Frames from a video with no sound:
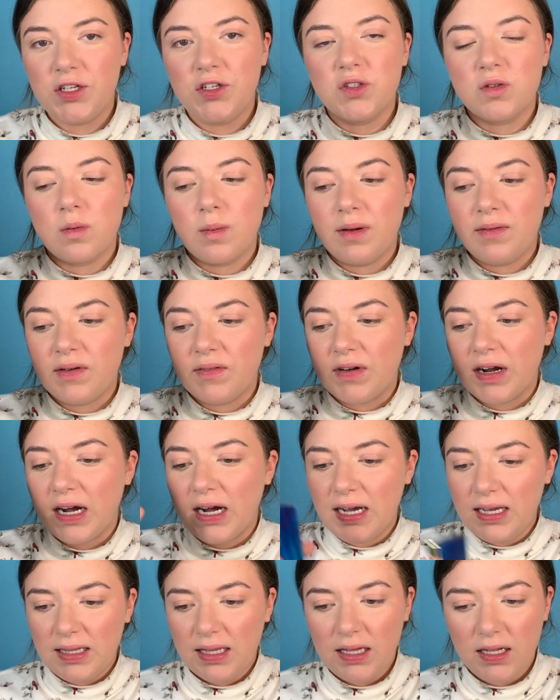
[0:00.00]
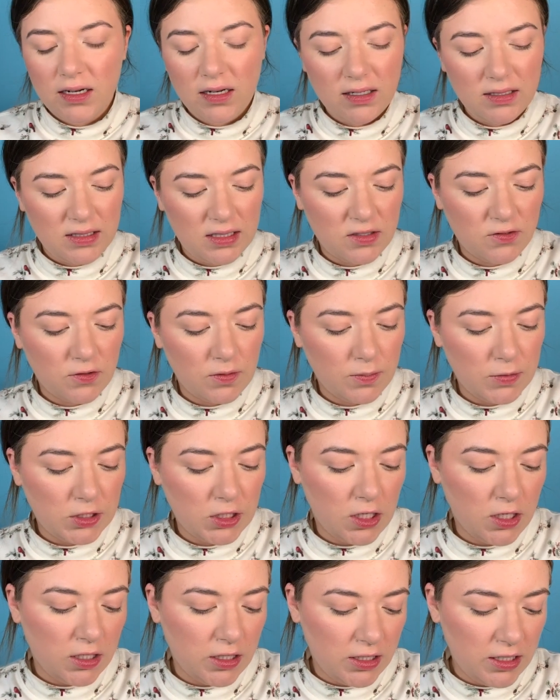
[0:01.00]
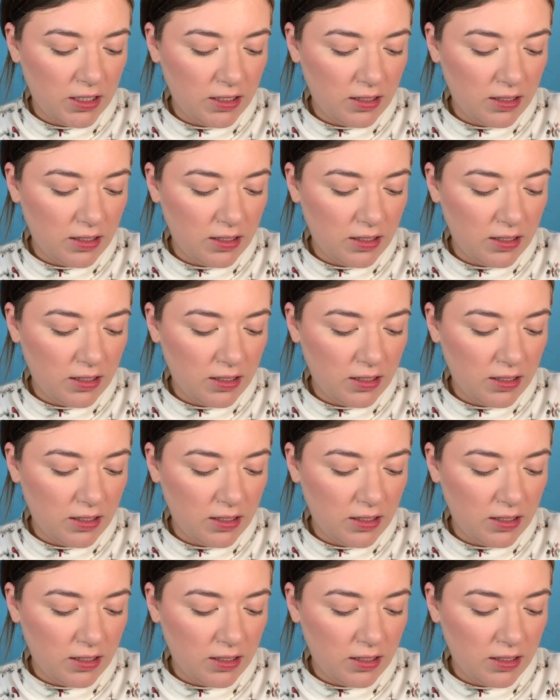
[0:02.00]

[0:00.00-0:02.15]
one of my favorite highlighters. It's from Tarte.